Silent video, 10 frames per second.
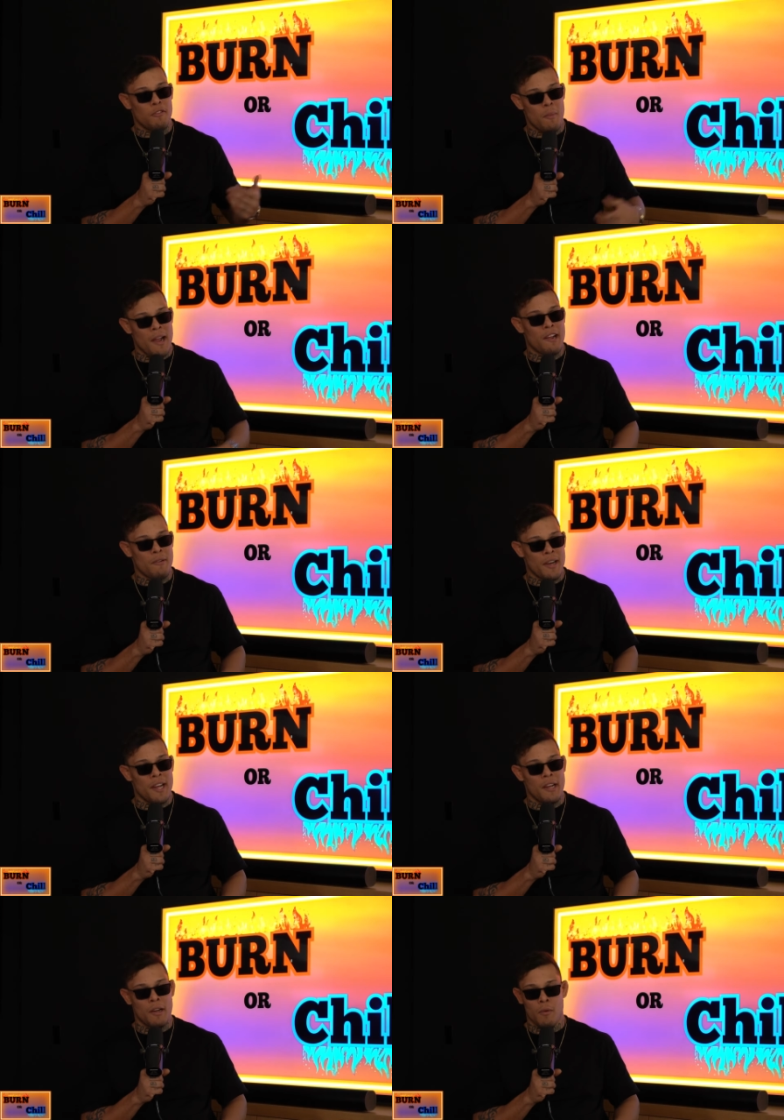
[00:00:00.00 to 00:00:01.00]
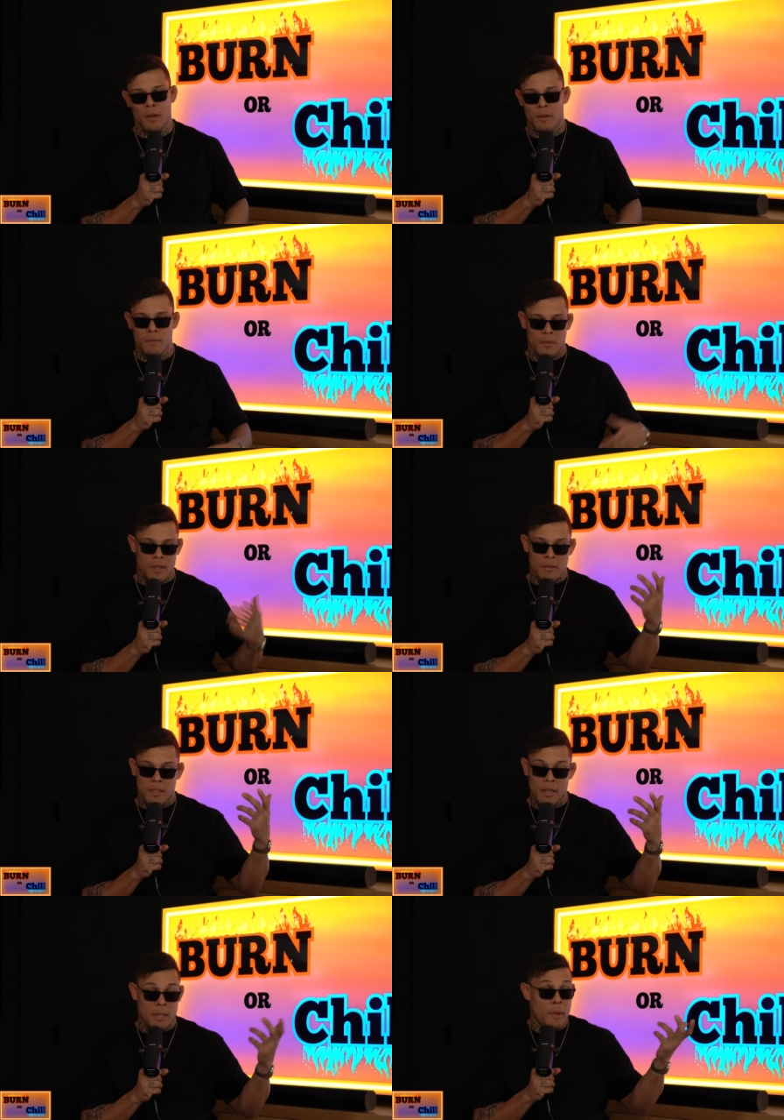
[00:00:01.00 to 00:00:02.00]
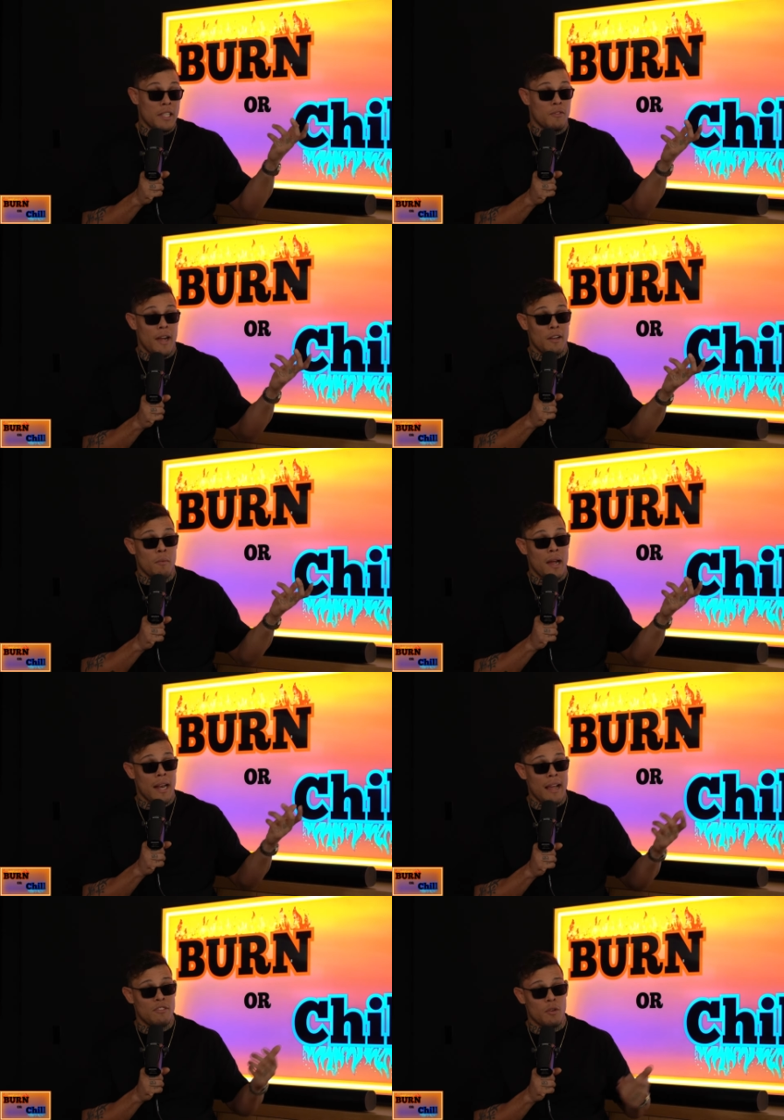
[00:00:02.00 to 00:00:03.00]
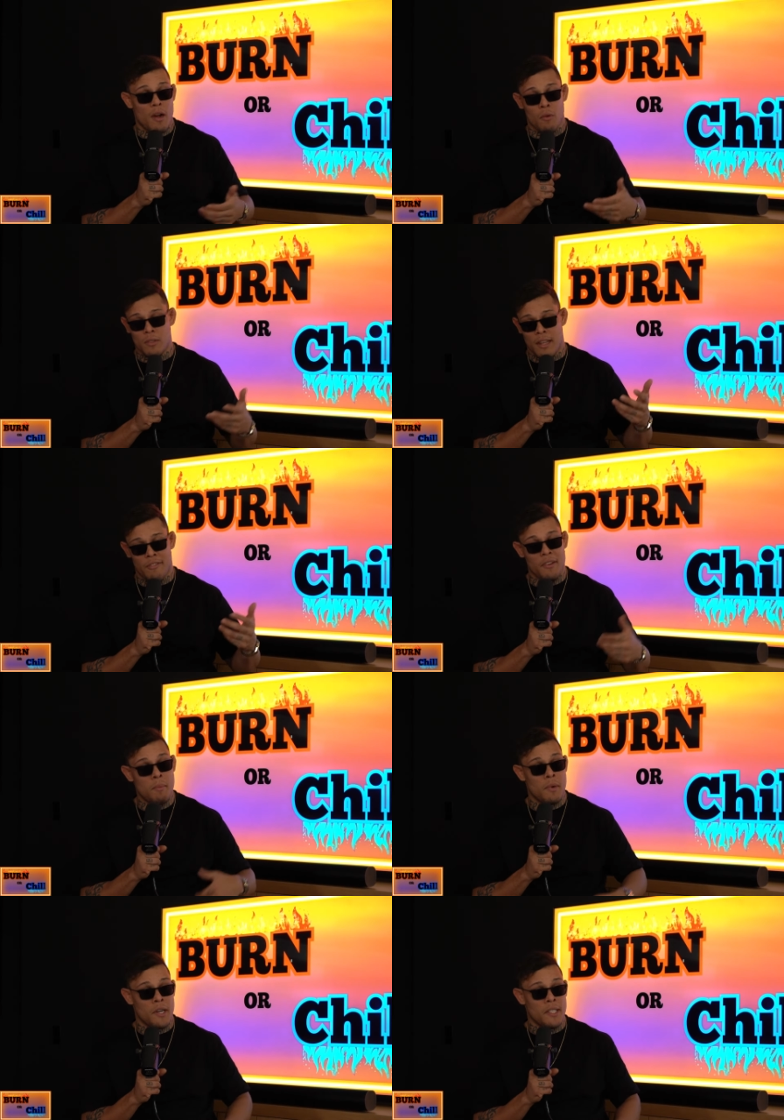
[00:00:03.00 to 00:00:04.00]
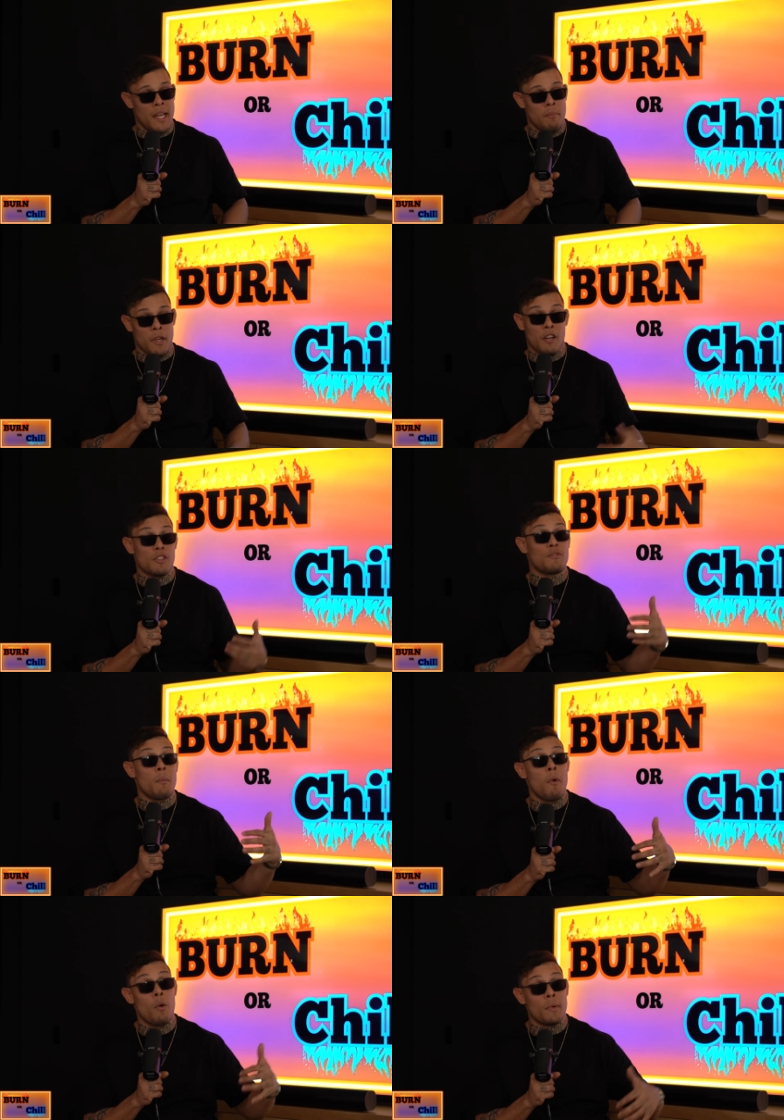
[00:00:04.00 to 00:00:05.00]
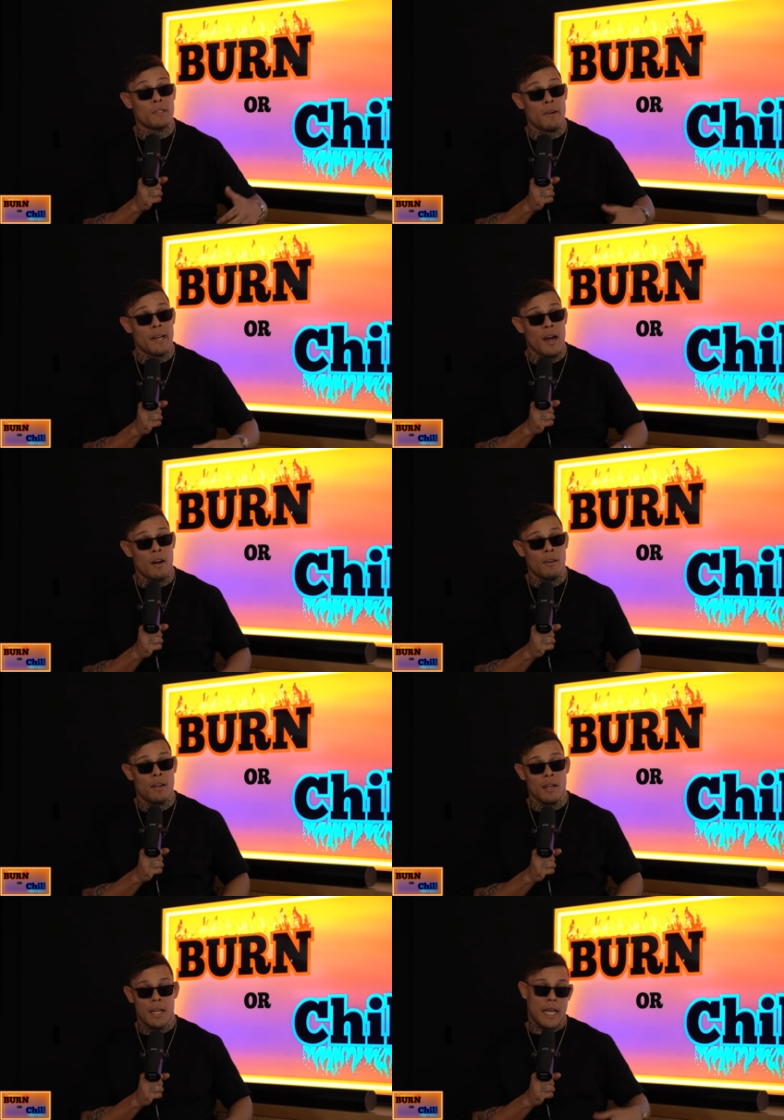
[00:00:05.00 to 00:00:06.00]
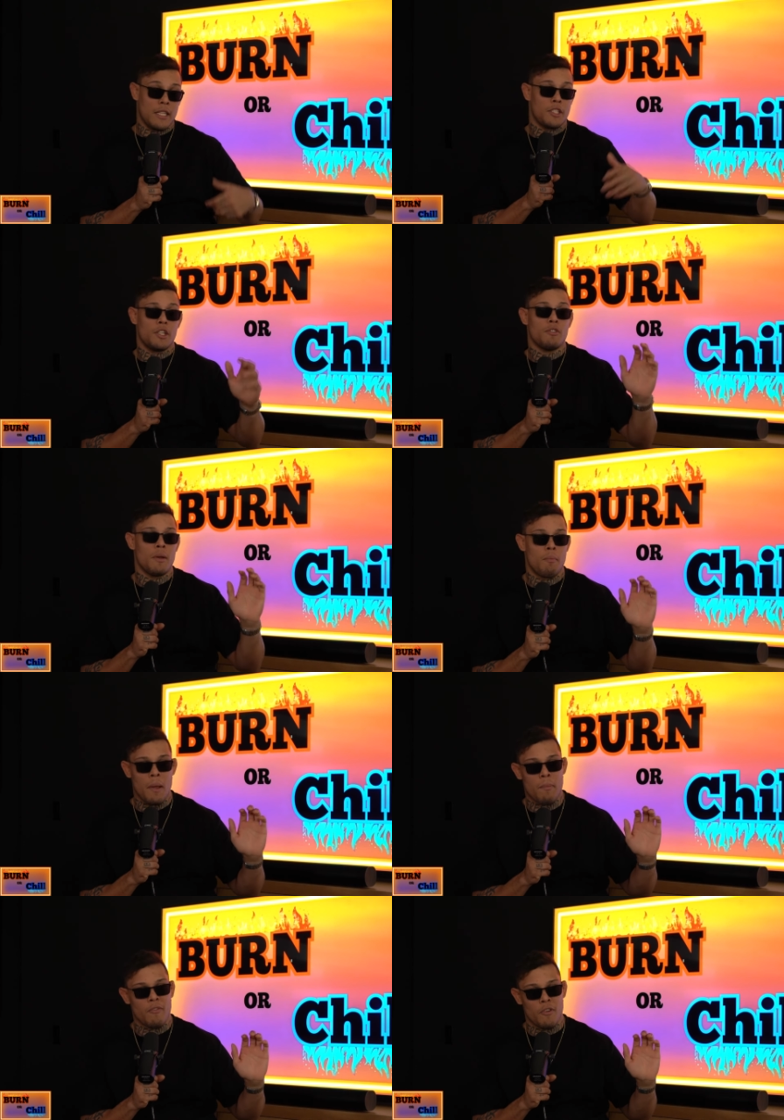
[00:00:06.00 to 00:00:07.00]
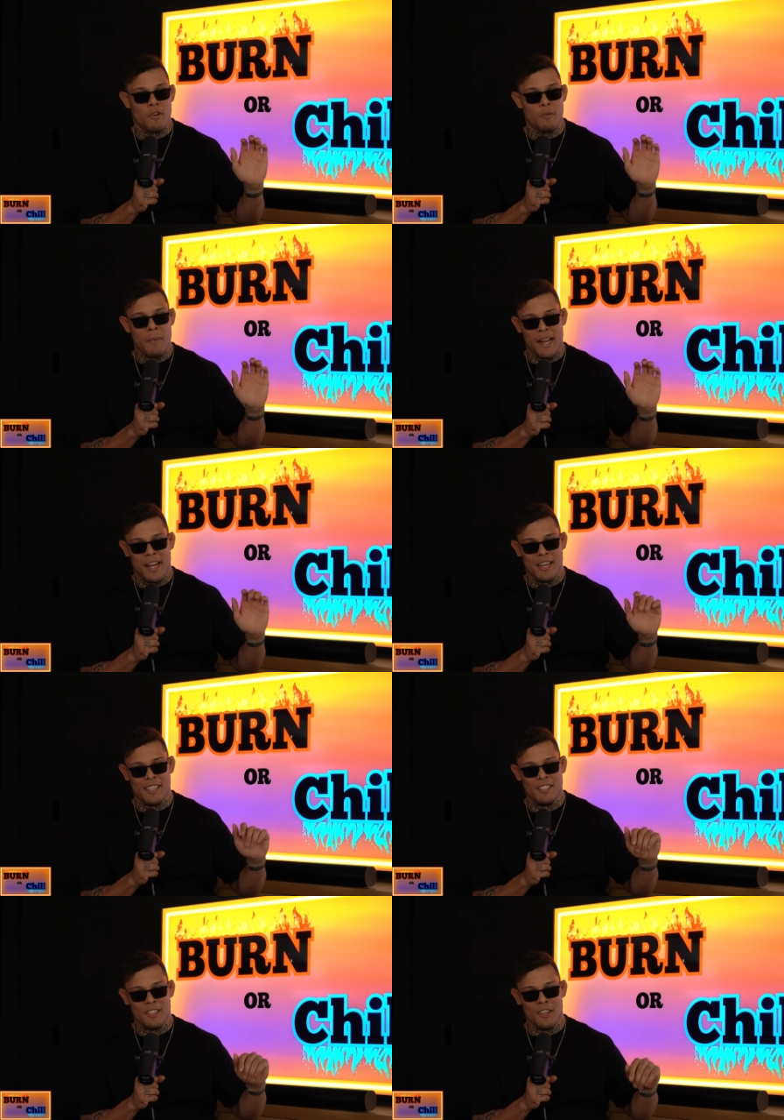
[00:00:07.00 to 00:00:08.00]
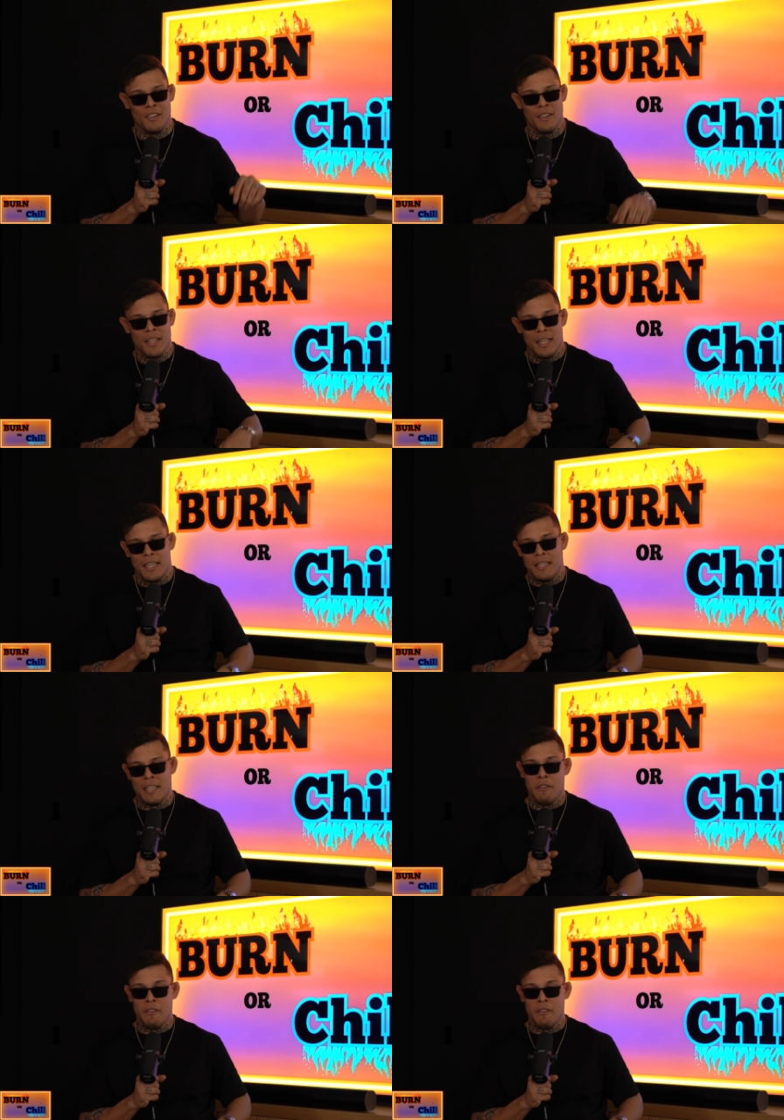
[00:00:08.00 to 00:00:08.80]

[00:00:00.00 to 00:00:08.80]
for my career, one of the biggest fight of my life. So I would definitely burn mm-hmm. that because of the moment right now and chill the pay per view main card. You know, mm-hmm. yeah.